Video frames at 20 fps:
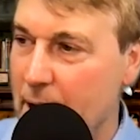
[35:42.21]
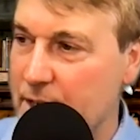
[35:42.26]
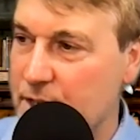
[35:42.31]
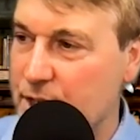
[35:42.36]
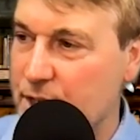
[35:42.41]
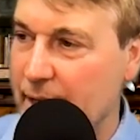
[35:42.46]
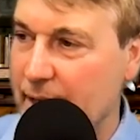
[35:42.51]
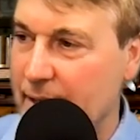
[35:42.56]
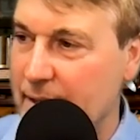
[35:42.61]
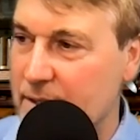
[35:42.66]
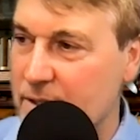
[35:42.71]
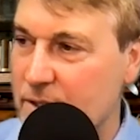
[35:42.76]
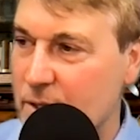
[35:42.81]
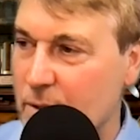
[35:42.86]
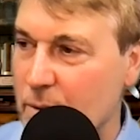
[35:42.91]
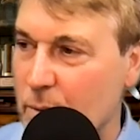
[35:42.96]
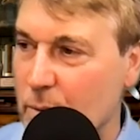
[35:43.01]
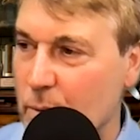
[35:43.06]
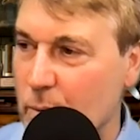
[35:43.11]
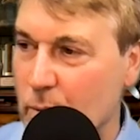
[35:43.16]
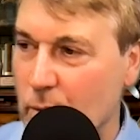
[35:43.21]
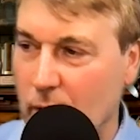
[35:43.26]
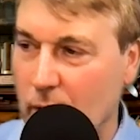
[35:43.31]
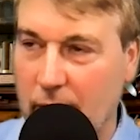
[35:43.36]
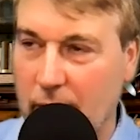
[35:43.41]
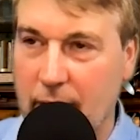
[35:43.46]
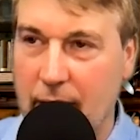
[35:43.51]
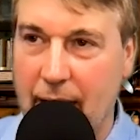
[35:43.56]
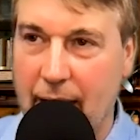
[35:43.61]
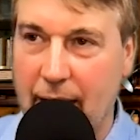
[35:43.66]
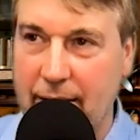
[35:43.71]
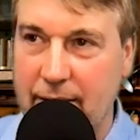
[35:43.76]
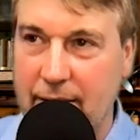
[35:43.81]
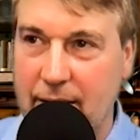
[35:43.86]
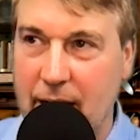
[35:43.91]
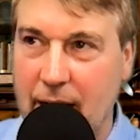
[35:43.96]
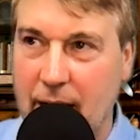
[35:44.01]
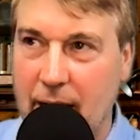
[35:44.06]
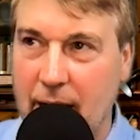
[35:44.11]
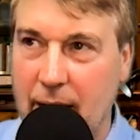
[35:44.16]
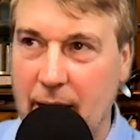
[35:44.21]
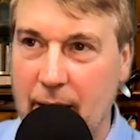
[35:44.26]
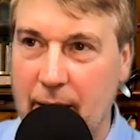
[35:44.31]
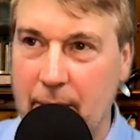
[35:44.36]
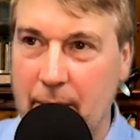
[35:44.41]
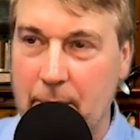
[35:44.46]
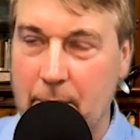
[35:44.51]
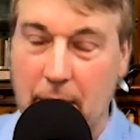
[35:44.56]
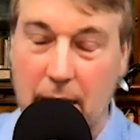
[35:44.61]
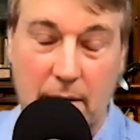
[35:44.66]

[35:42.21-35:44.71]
project to look at uh,